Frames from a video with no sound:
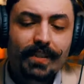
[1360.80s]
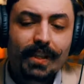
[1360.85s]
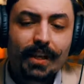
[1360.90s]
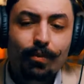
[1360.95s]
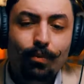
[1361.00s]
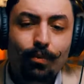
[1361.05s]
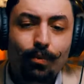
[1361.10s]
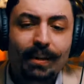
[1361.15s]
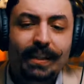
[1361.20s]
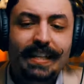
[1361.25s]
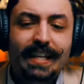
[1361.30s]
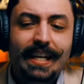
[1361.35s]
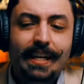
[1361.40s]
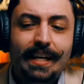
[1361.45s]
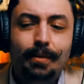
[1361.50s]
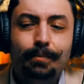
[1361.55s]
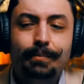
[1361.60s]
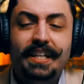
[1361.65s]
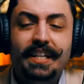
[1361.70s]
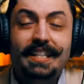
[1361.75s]
really
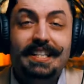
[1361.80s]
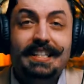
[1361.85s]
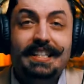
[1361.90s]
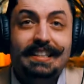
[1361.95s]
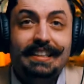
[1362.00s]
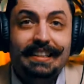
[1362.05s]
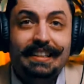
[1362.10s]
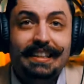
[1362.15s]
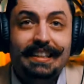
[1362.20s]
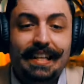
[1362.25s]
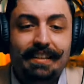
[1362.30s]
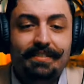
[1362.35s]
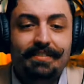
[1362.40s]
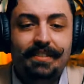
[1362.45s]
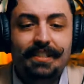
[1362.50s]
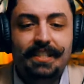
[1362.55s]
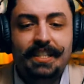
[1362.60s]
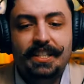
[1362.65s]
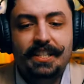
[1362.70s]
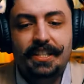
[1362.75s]
helps
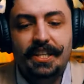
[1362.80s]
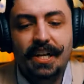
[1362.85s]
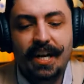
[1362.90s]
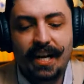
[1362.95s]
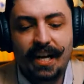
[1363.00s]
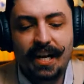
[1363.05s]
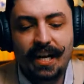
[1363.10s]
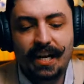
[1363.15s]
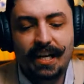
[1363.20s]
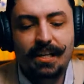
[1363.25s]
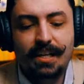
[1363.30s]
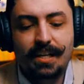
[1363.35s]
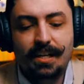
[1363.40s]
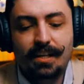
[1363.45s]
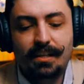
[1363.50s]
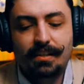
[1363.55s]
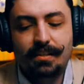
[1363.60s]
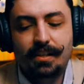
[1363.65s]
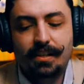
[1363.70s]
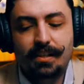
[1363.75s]
leverage and
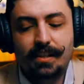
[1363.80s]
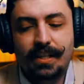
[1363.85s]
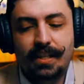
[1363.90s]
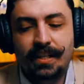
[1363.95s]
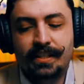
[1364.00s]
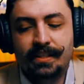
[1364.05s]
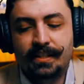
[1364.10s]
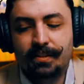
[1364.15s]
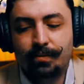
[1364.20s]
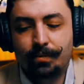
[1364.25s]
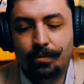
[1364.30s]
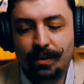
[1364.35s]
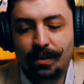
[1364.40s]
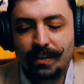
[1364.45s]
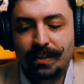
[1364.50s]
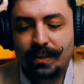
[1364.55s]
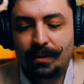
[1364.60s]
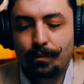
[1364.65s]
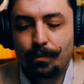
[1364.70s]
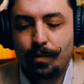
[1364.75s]
is
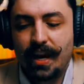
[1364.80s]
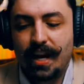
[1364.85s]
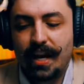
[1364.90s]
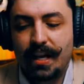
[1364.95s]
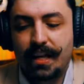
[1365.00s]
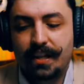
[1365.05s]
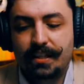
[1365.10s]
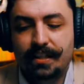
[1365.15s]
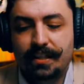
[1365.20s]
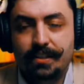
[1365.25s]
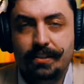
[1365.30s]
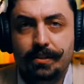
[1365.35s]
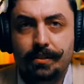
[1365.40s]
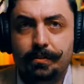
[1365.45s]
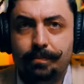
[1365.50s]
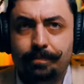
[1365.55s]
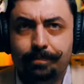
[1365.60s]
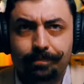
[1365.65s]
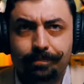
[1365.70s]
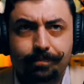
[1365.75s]
really the way
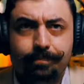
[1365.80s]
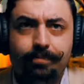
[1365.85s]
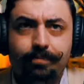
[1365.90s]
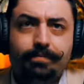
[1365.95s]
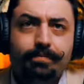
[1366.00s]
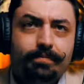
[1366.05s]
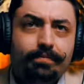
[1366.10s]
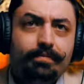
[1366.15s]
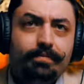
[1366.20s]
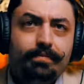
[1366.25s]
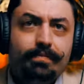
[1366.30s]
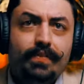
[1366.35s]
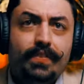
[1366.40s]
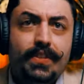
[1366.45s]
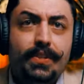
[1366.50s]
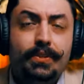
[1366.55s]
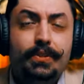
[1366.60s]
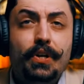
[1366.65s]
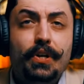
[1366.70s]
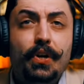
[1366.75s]
to
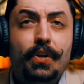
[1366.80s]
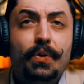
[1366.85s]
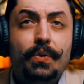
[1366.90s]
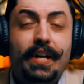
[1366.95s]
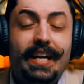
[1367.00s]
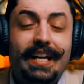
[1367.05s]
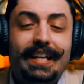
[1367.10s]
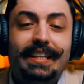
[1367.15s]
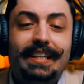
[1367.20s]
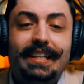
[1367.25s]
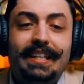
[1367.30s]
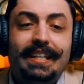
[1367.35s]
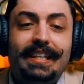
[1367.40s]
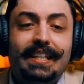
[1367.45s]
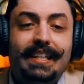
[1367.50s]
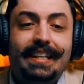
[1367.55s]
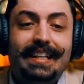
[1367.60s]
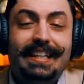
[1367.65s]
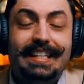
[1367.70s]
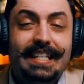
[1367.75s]
go and
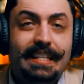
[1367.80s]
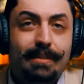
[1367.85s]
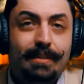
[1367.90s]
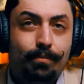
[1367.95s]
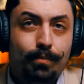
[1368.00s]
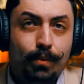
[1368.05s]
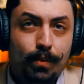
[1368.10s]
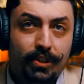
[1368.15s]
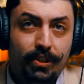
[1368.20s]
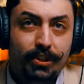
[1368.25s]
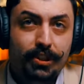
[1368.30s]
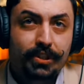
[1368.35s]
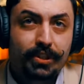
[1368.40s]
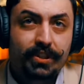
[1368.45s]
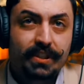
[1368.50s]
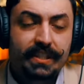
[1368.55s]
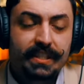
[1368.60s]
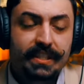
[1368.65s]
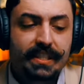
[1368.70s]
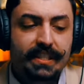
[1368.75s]
get more
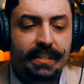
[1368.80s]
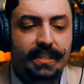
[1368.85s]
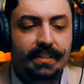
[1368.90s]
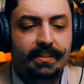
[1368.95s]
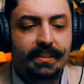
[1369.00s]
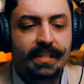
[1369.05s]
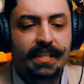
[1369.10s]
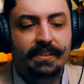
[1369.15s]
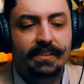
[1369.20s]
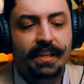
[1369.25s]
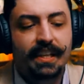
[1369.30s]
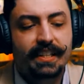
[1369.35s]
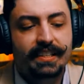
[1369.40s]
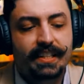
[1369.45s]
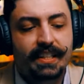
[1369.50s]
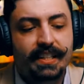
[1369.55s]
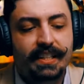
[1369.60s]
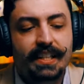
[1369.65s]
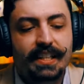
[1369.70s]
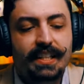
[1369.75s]
students in there. Now, like I
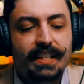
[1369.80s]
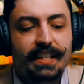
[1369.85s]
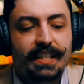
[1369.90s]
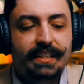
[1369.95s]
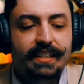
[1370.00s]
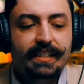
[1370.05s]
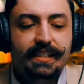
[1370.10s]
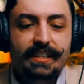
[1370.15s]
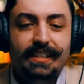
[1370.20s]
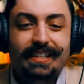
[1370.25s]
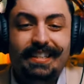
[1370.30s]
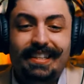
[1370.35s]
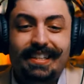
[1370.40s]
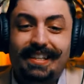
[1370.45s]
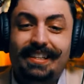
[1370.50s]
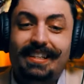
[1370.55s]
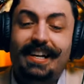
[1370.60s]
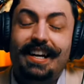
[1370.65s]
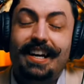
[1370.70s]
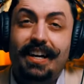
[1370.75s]
said, this is an
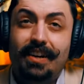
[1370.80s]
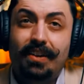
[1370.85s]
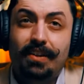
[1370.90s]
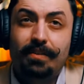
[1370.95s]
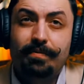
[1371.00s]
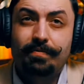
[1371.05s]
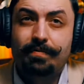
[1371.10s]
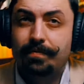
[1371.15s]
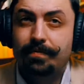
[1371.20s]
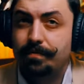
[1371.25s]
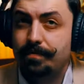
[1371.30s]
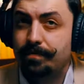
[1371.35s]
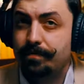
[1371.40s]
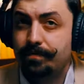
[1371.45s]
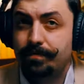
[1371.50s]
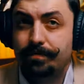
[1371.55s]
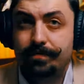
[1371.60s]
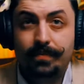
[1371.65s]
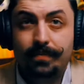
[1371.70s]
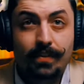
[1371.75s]
entire
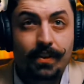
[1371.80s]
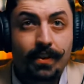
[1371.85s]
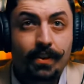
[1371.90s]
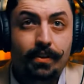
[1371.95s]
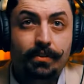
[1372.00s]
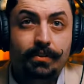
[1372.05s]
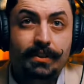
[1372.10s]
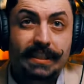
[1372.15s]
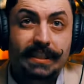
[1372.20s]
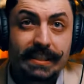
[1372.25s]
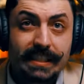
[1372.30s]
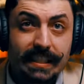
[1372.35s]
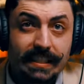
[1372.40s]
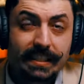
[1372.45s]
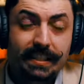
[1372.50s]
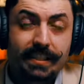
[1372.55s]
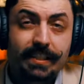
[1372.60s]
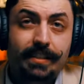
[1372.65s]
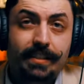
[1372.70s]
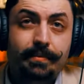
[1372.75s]

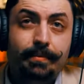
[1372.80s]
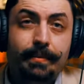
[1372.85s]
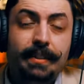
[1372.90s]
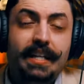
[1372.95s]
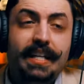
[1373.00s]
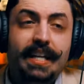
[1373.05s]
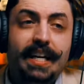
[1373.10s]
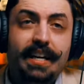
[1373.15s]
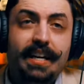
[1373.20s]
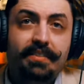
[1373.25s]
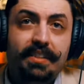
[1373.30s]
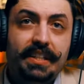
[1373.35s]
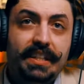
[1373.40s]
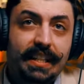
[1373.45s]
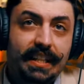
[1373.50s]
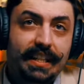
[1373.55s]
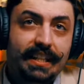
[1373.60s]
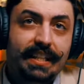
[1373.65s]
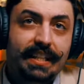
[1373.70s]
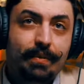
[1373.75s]
system,
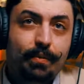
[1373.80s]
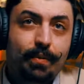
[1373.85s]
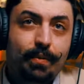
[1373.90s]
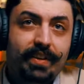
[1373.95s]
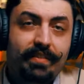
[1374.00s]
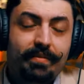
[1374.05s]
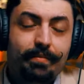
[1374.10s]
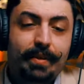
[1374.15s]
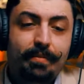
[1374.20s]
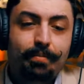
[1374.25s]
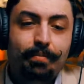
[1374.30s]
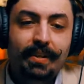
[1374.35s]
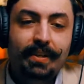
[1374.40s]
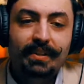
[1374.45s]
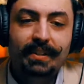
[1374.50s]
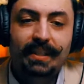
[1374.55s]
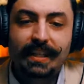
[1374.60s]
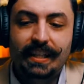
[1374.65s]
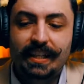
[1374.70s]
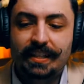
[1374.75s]
everything that we've been
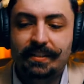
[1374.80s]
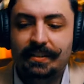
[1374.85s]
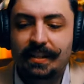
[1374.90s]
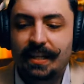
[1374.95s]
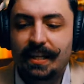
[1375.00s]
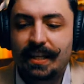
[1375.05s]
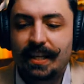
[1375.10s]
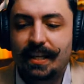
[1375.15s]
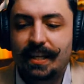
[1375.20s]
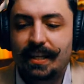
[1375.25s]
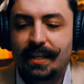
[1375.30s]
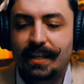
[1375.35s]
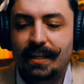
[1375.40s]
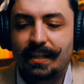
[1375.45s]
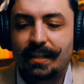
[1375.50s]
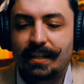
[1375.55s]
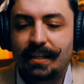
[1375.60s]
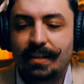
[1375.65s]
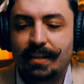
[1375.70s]
building out, and